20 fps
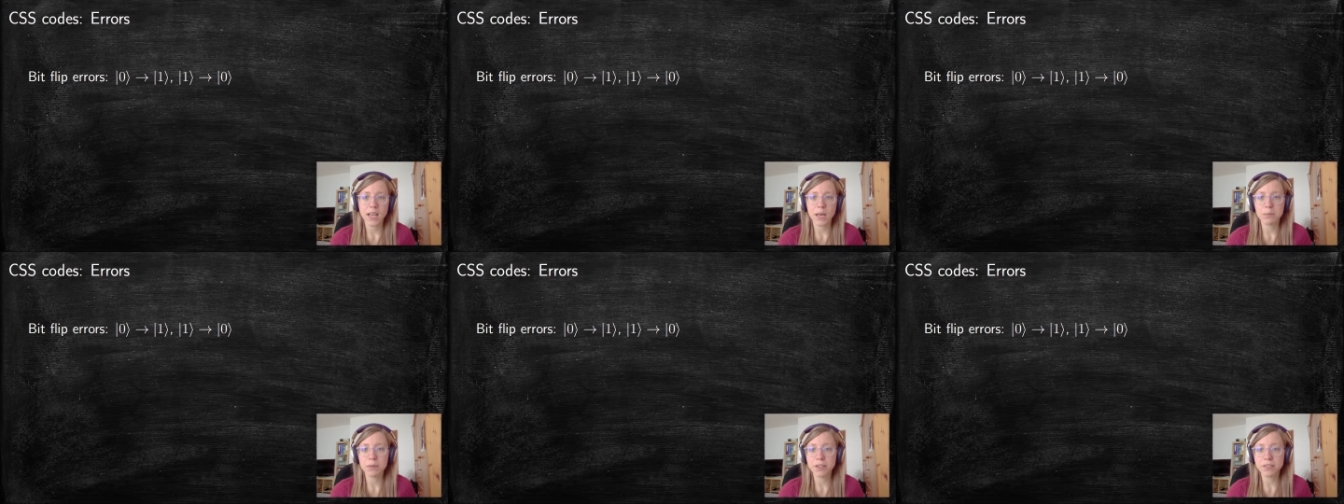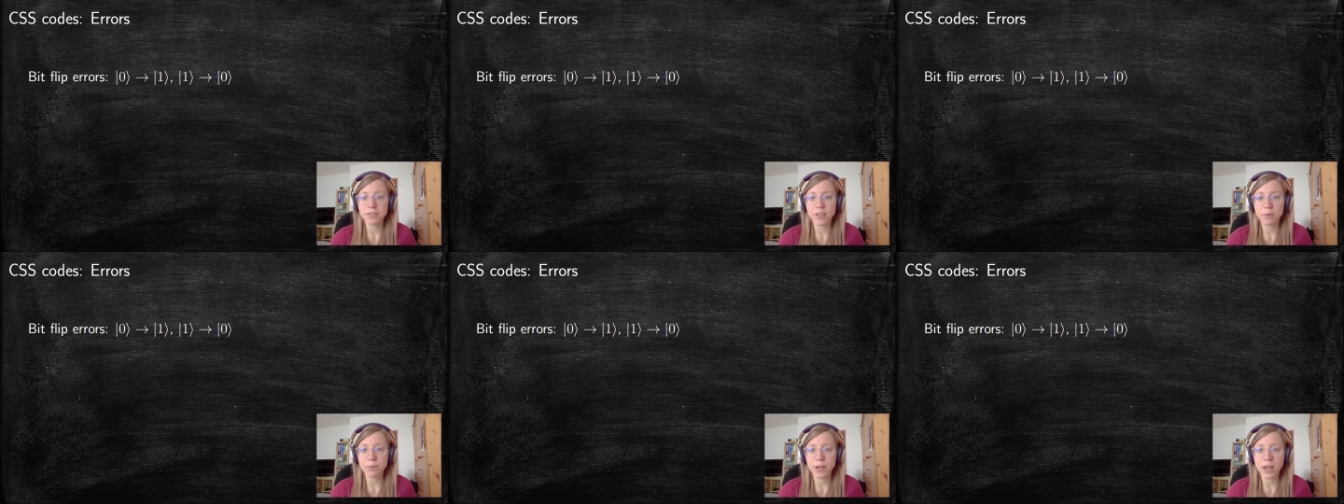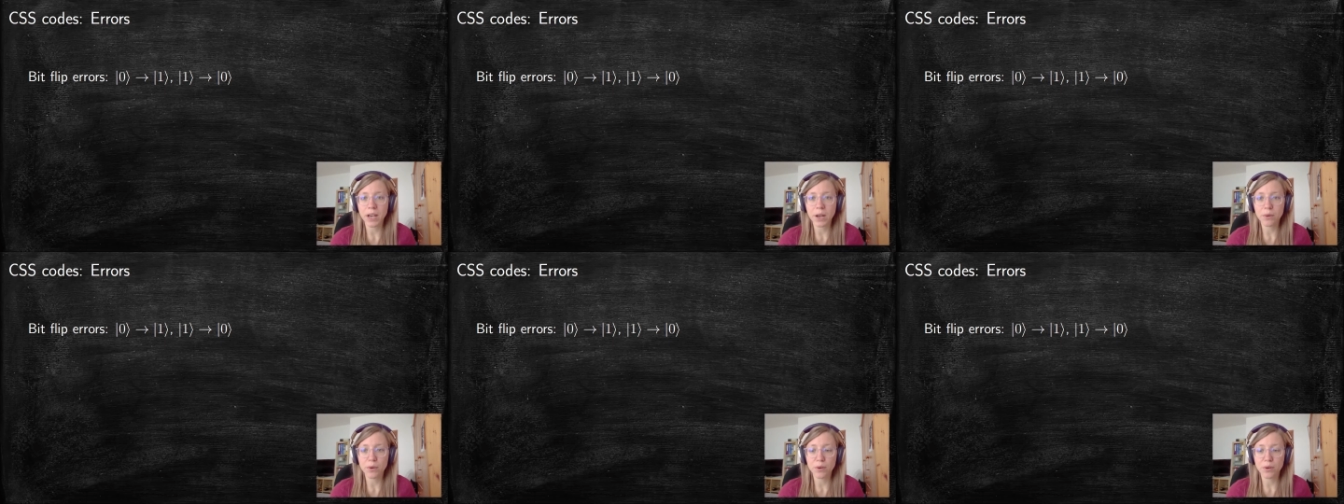A bit flip
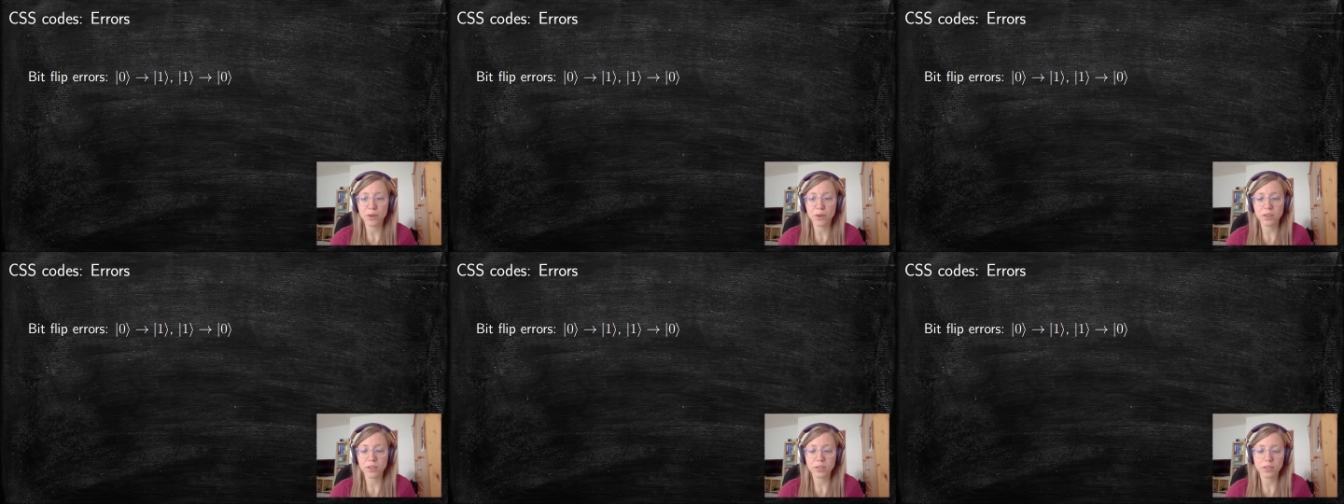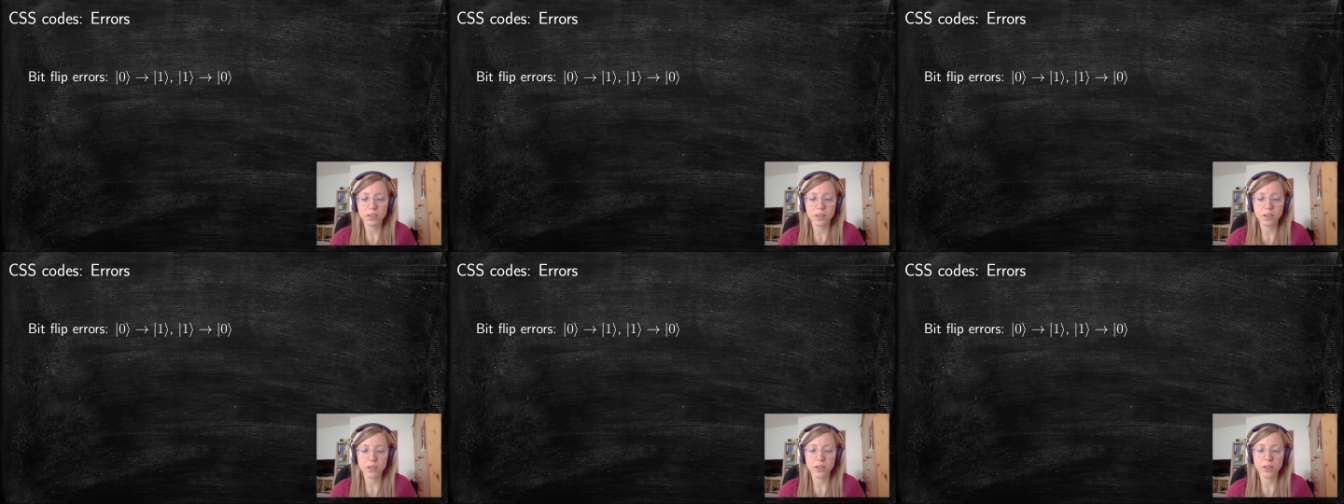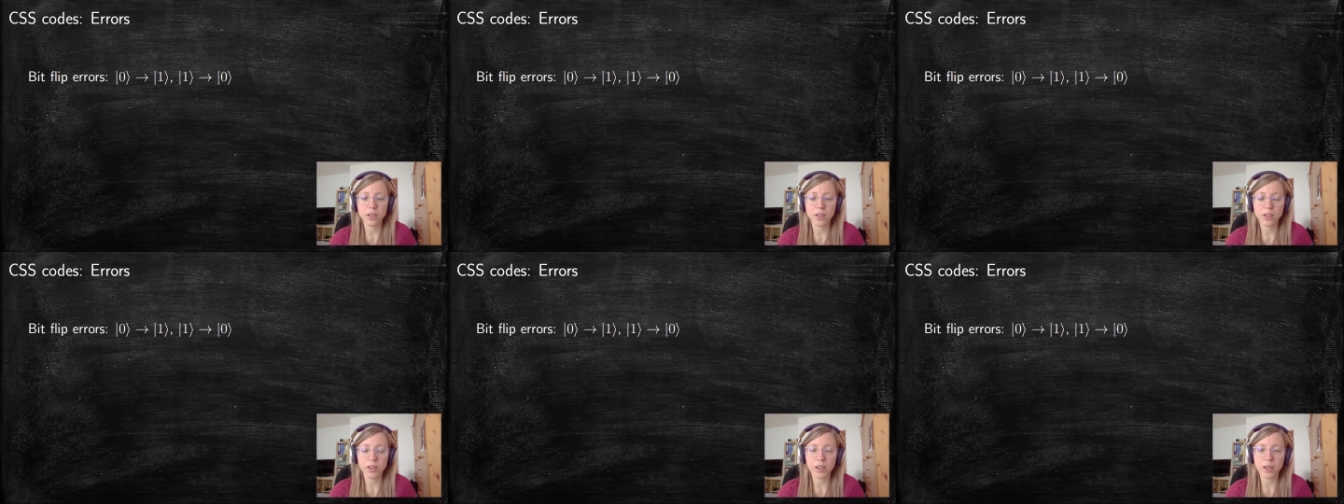error
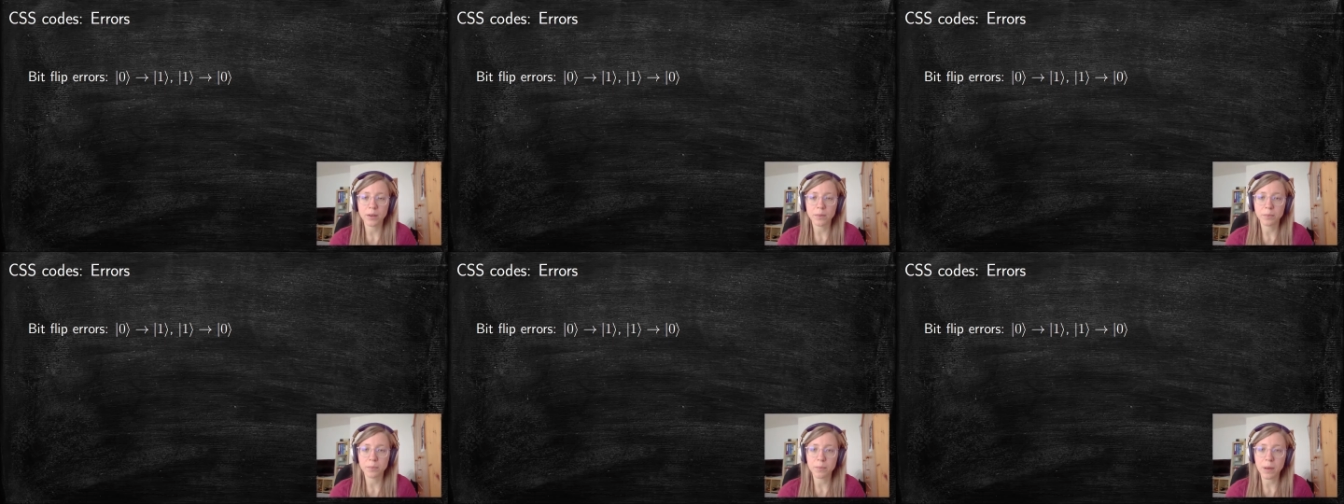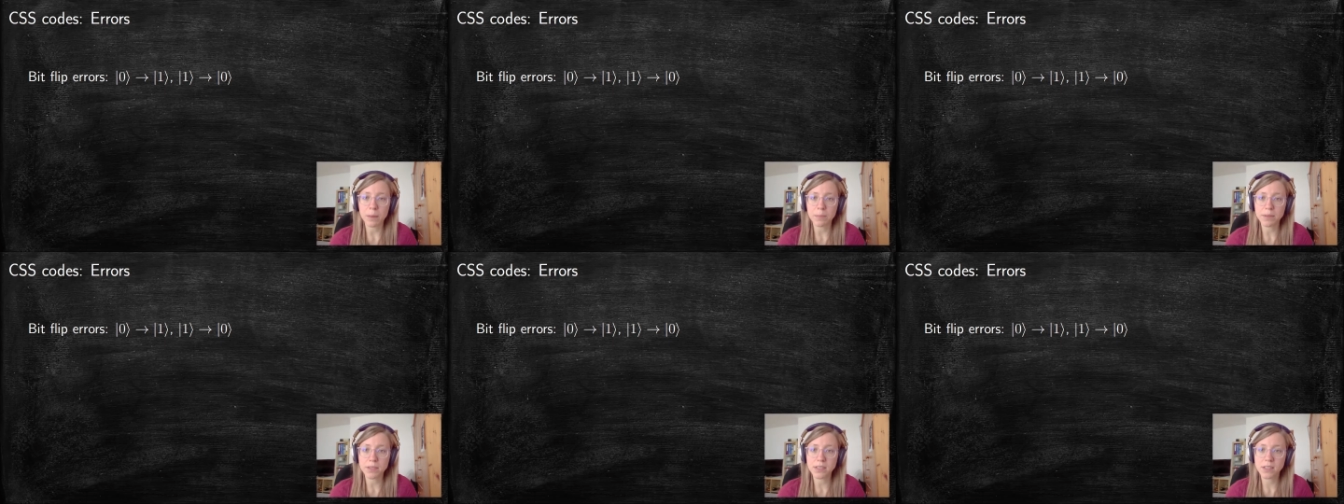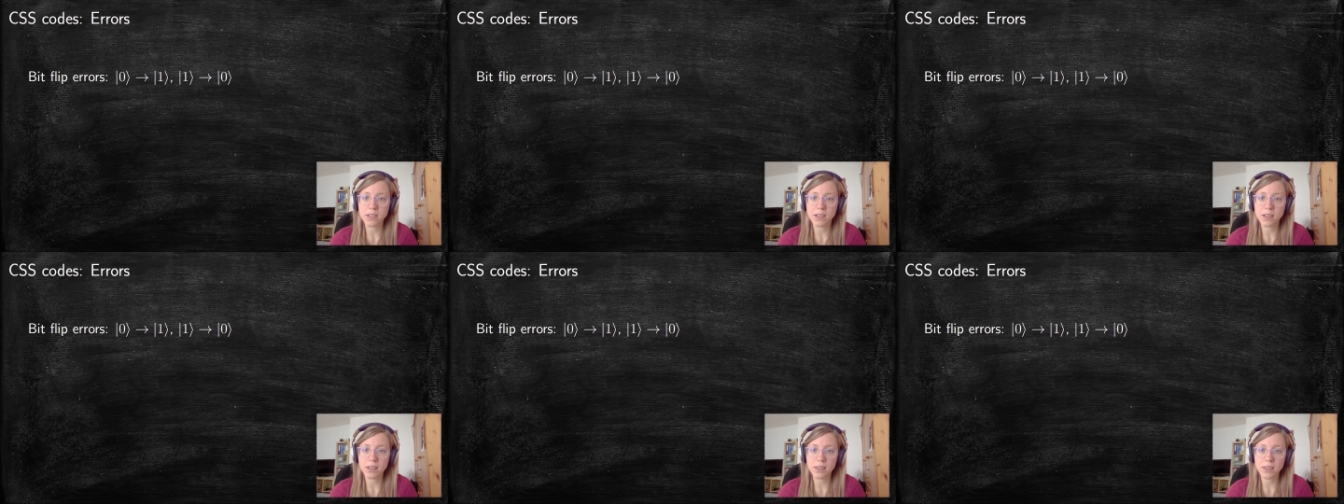maps